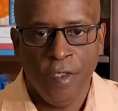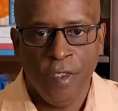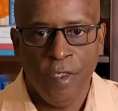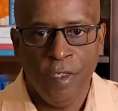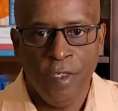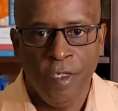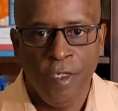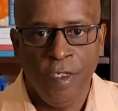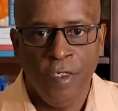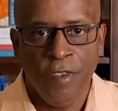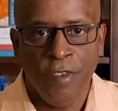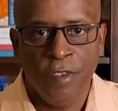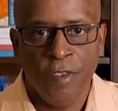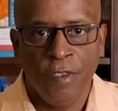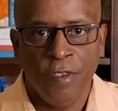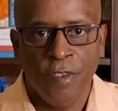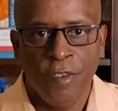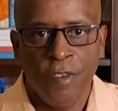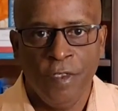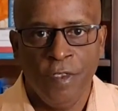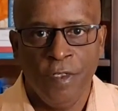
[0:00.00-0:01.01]

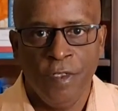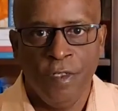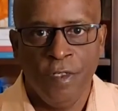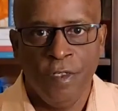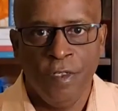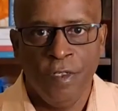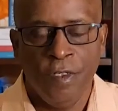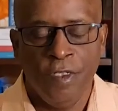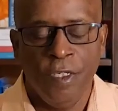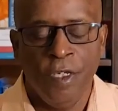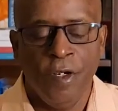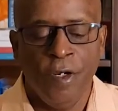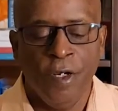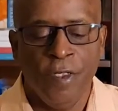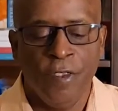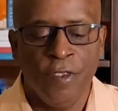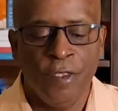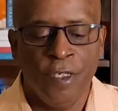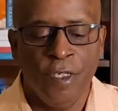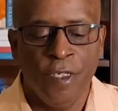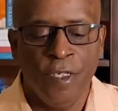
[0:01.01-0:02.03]
East
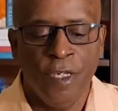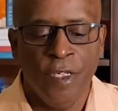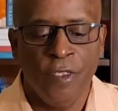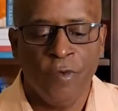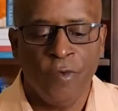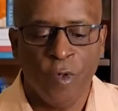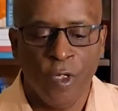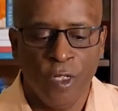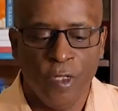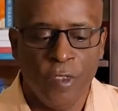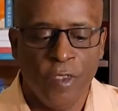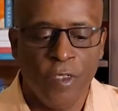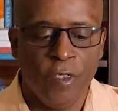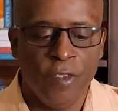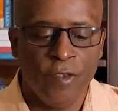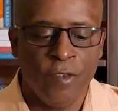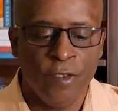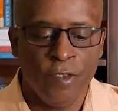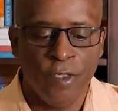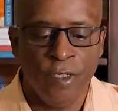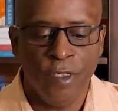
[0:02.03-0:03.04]
DRC as well
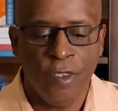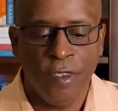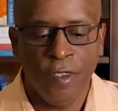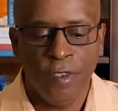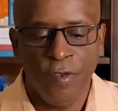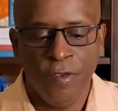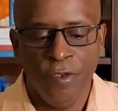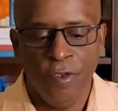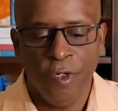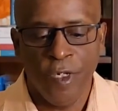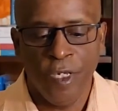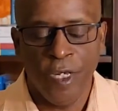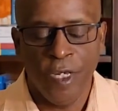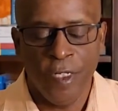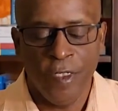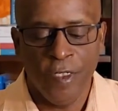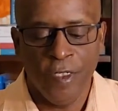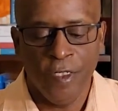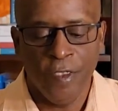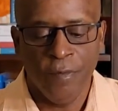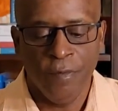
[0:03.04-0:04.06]
as in
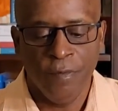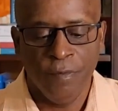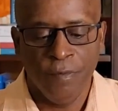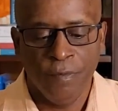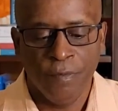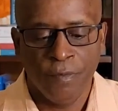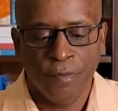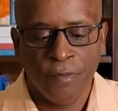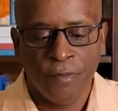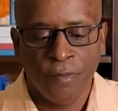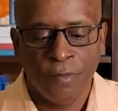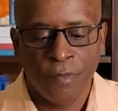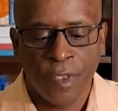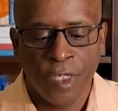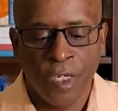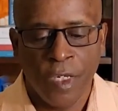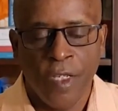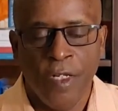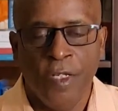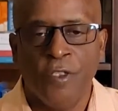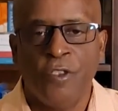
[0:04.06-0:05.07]
Uganda.
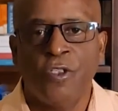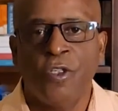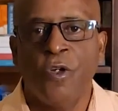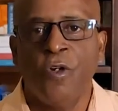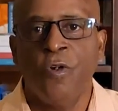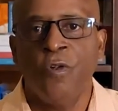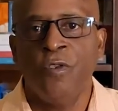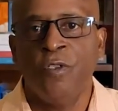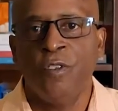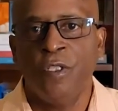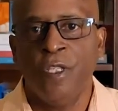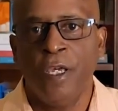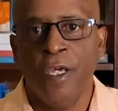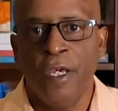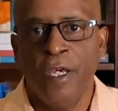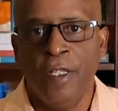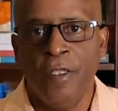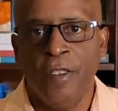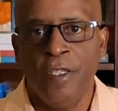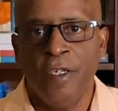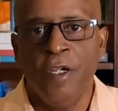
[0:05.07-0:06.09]
And it shows
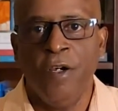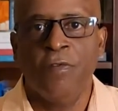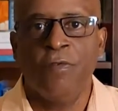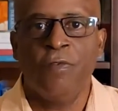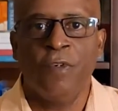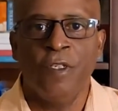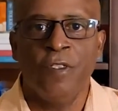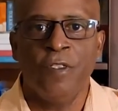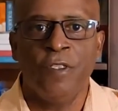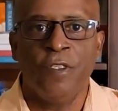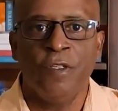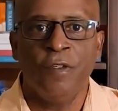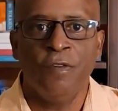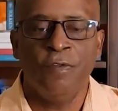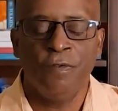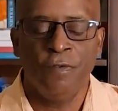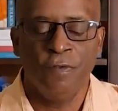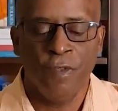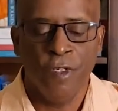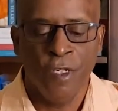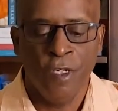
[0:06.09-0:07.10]
that the
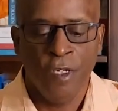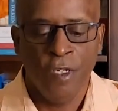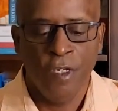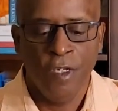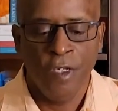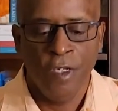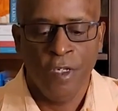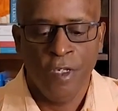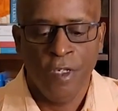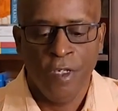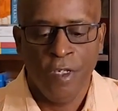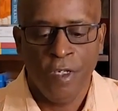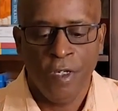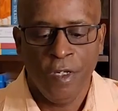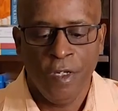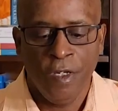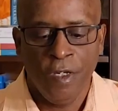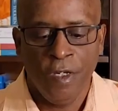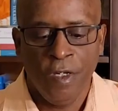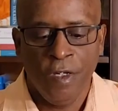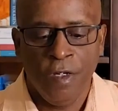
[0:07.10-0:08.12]
offensive
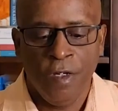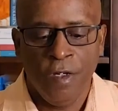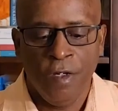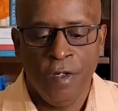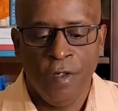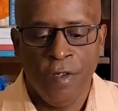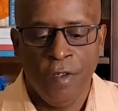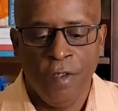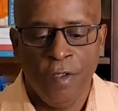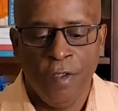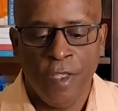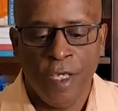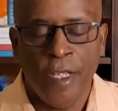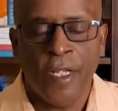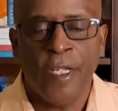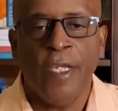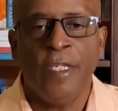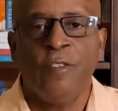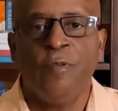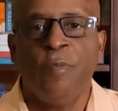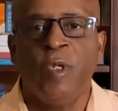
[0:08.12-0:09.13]
that
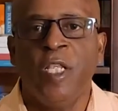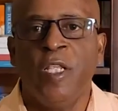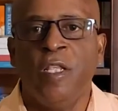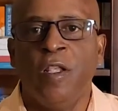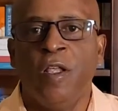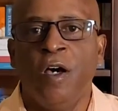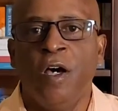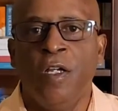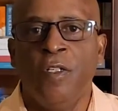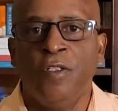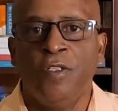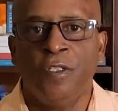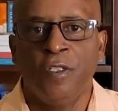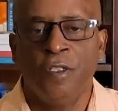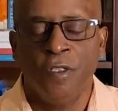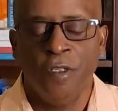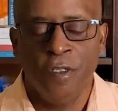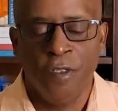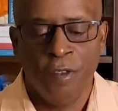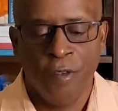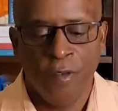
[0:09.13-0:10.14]
has been launched
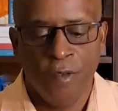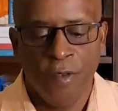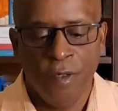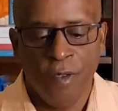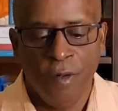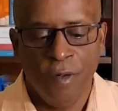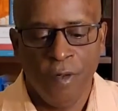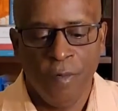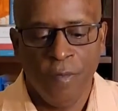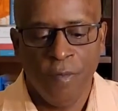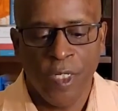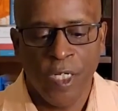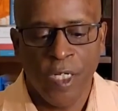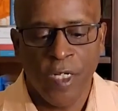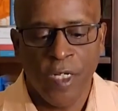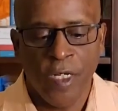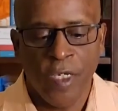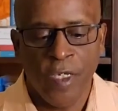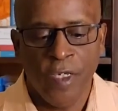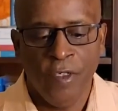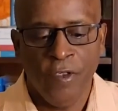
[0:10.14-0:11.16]

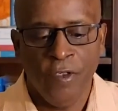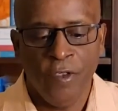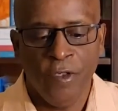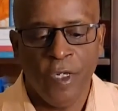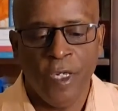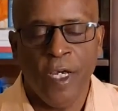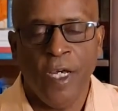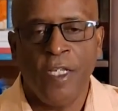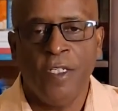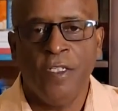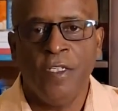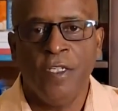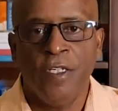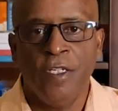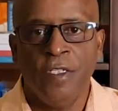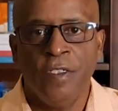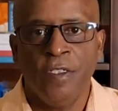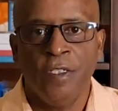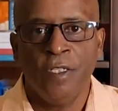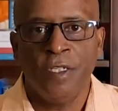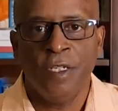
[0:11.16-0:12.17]
by
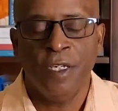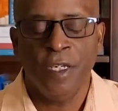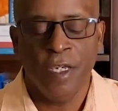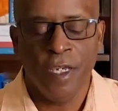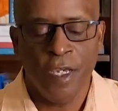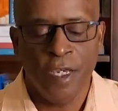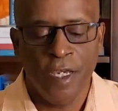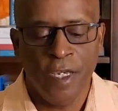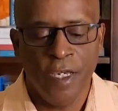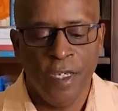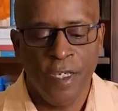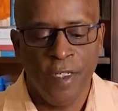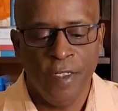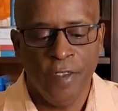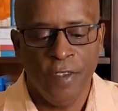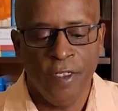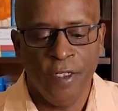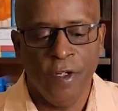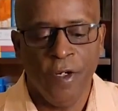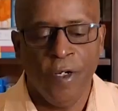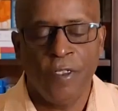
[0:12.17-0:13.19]
Uganda
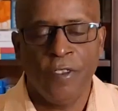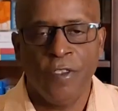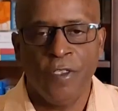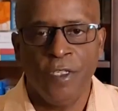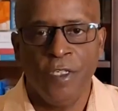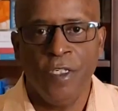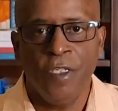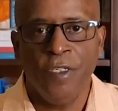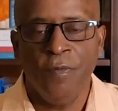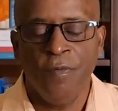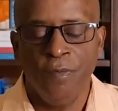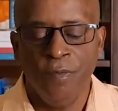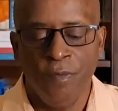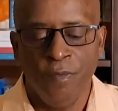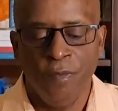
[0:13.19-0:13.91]
and DRC